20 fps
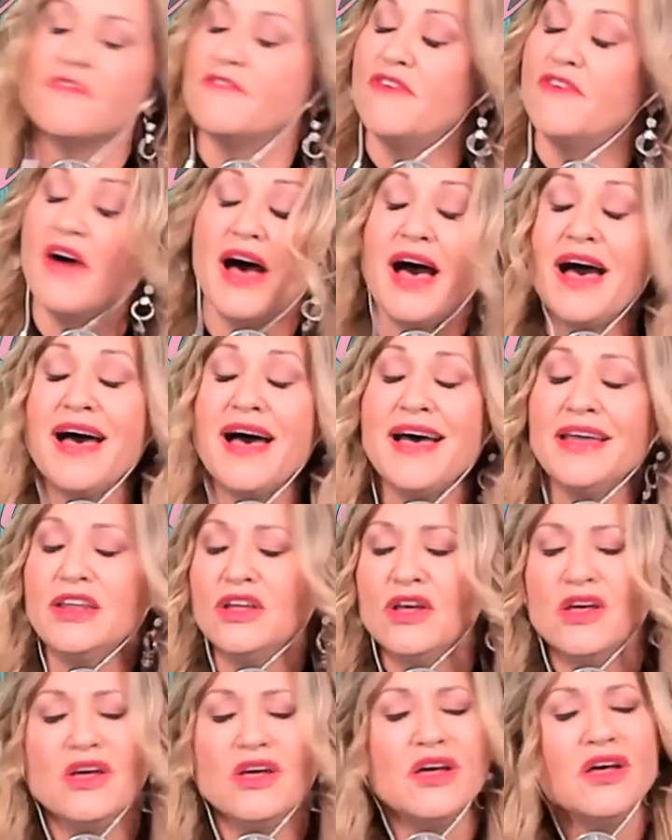
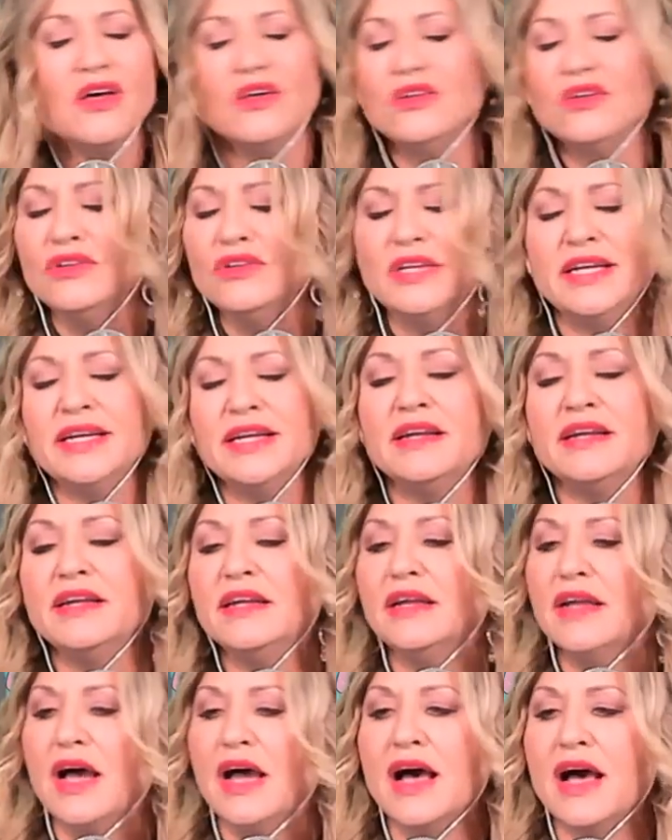
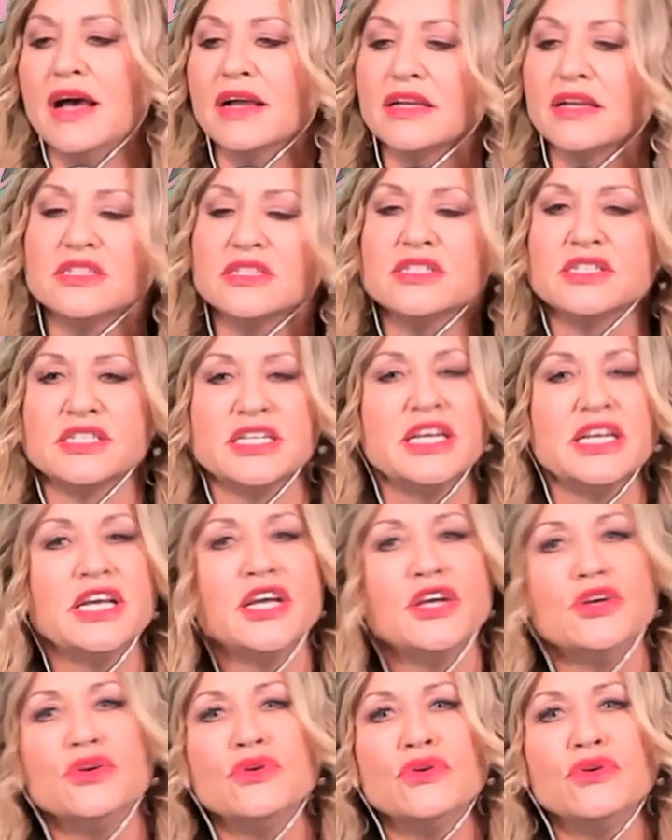Finally, I can
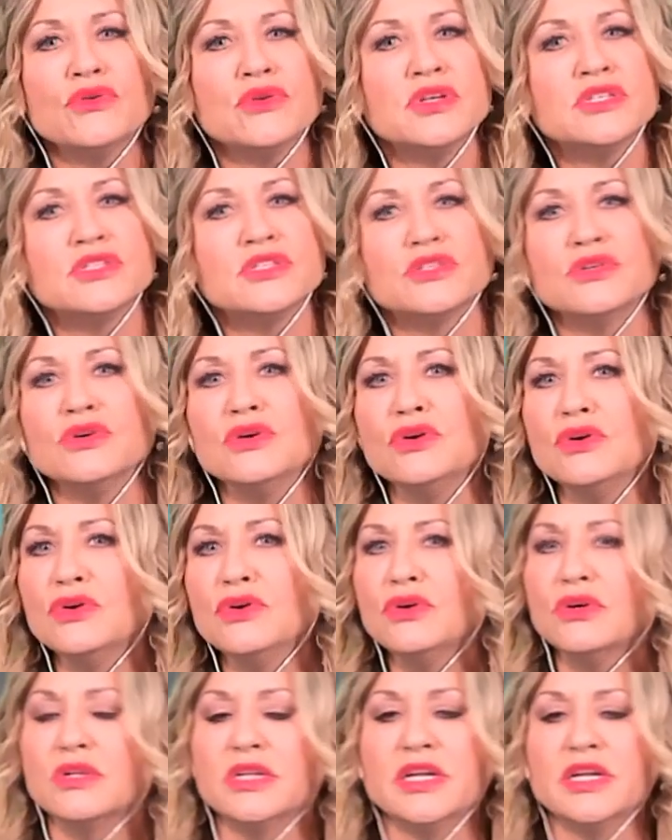see you
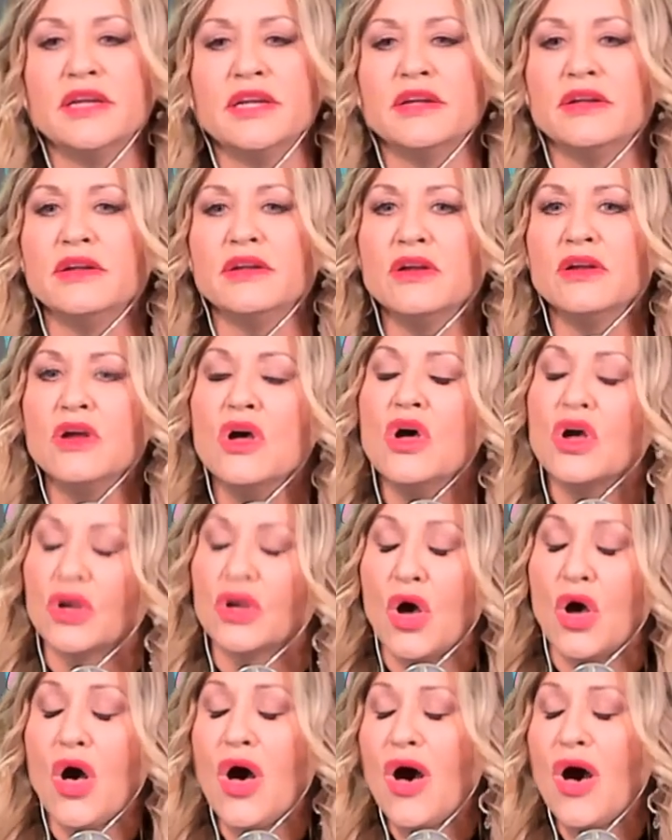crystal clear.
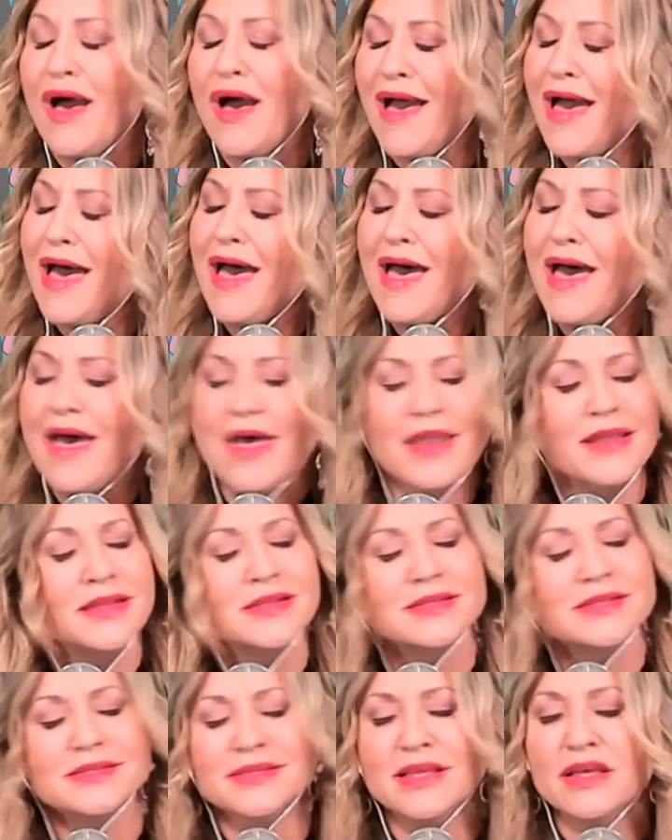Go ahead
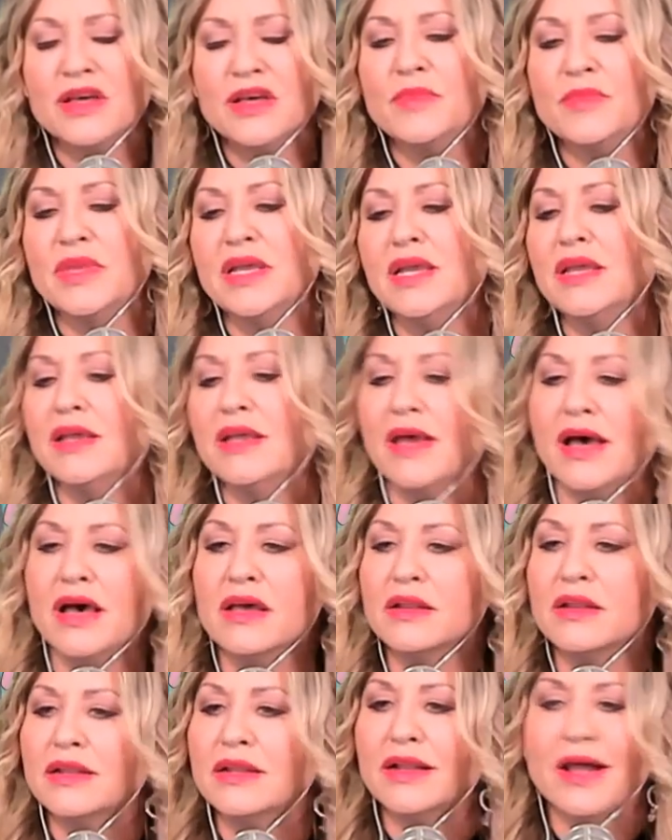and sell me
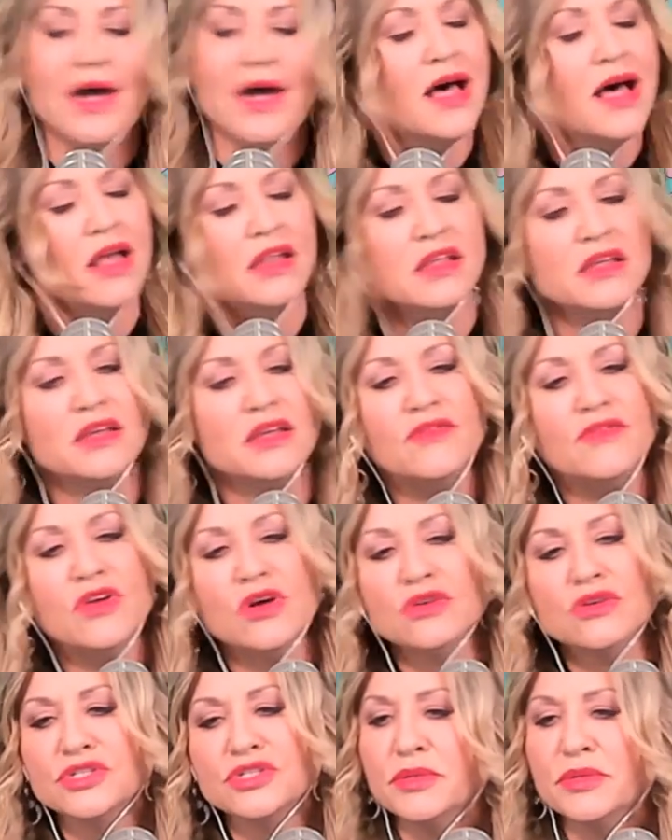out, and I'll leave
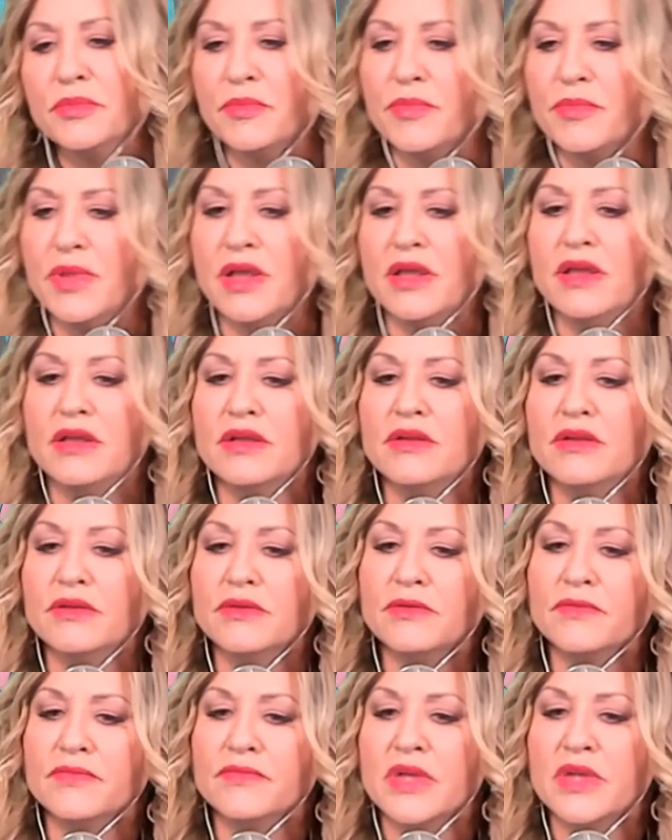your ship bare.
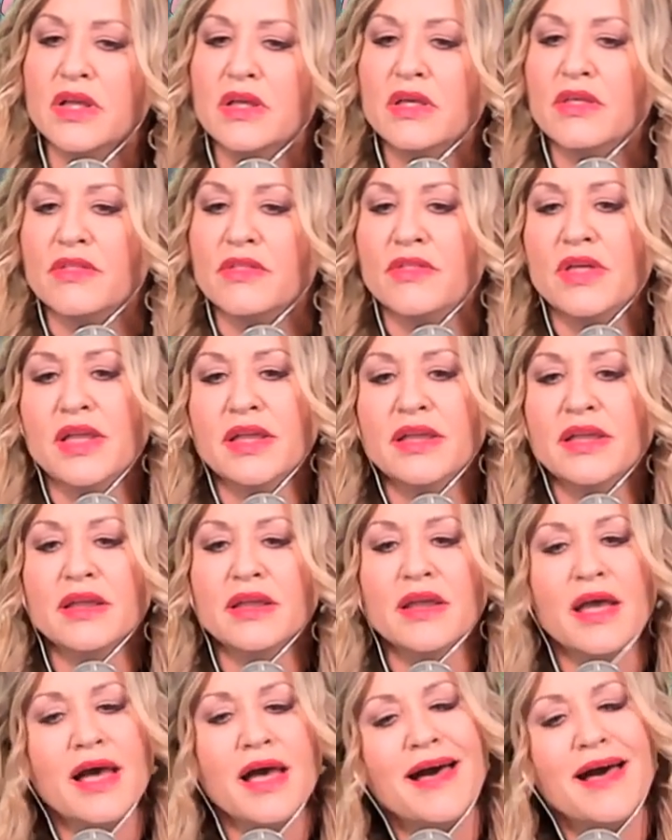
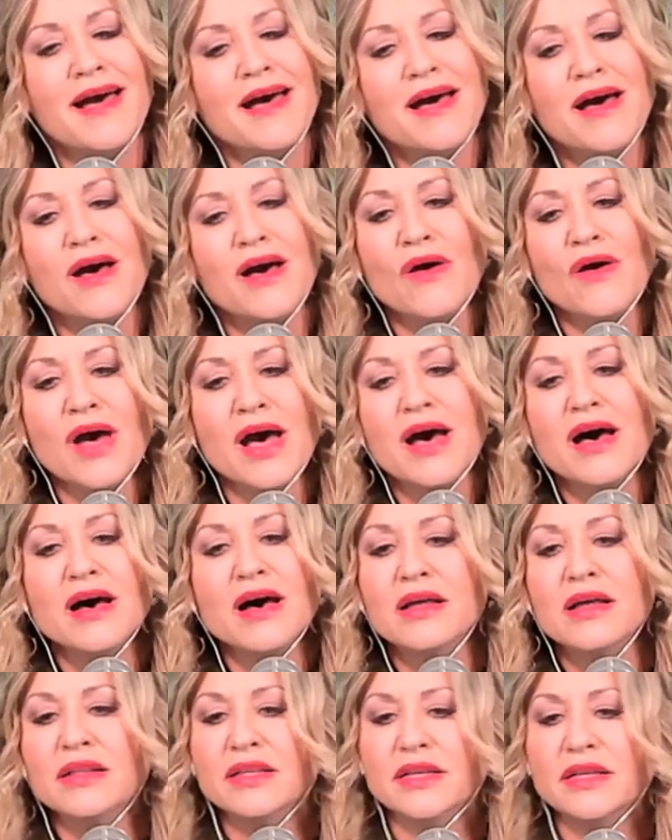Think how
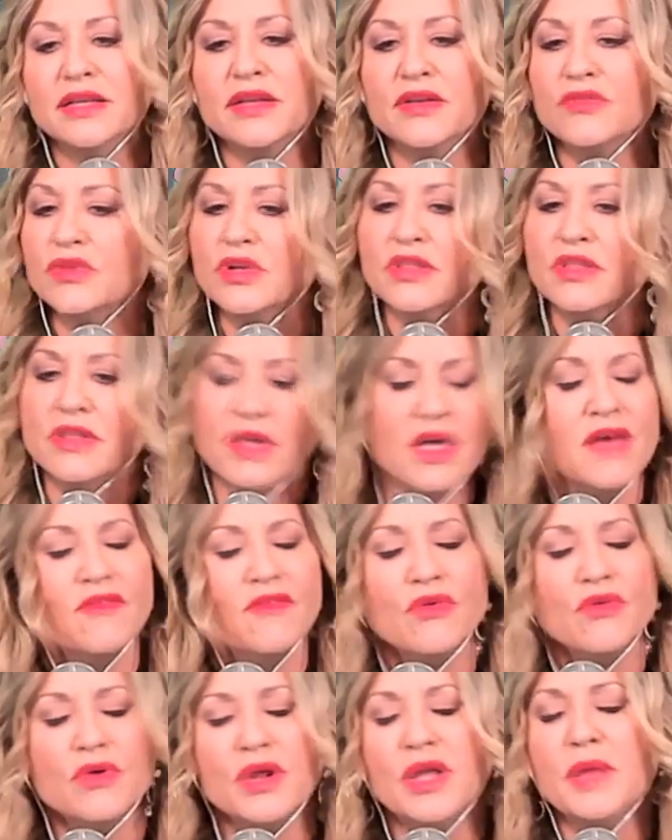I leave with
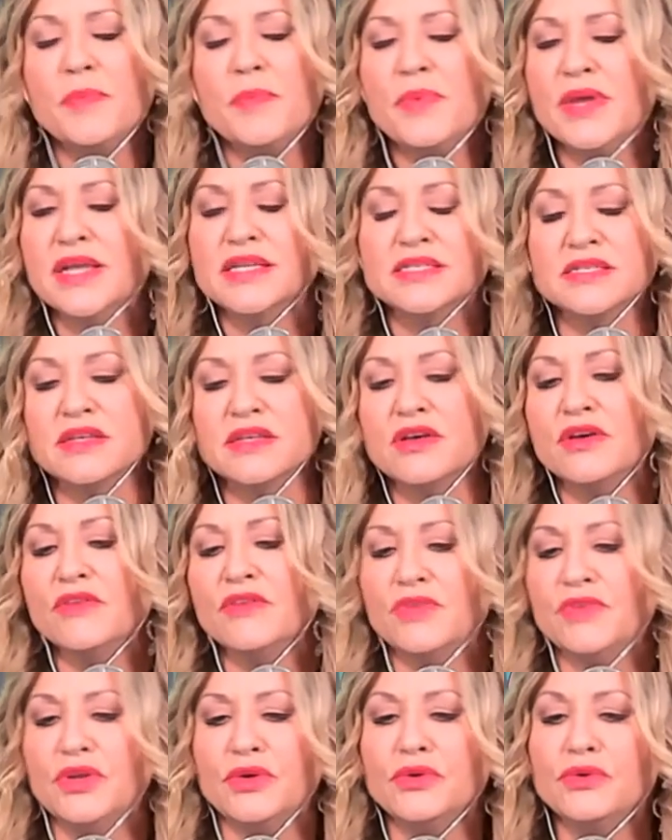every piece
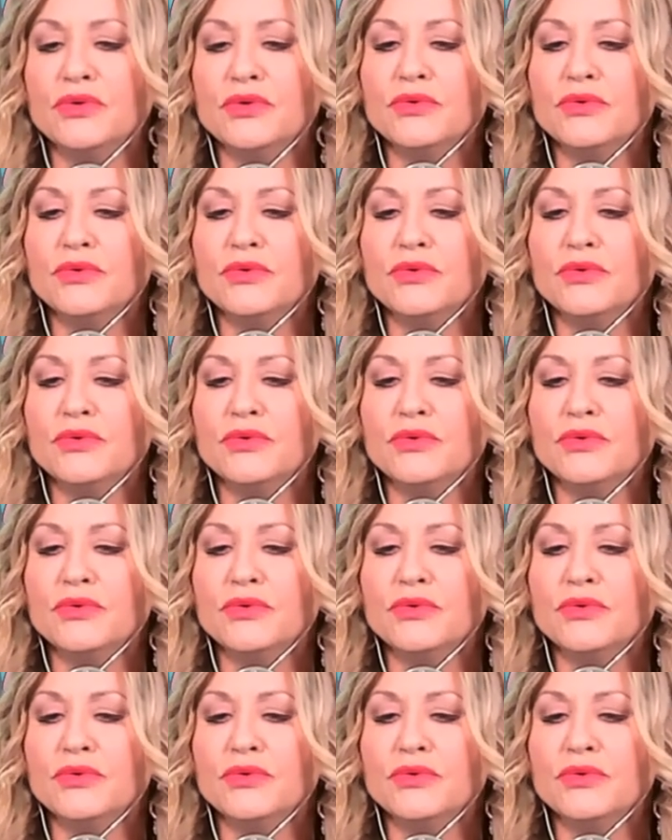of you.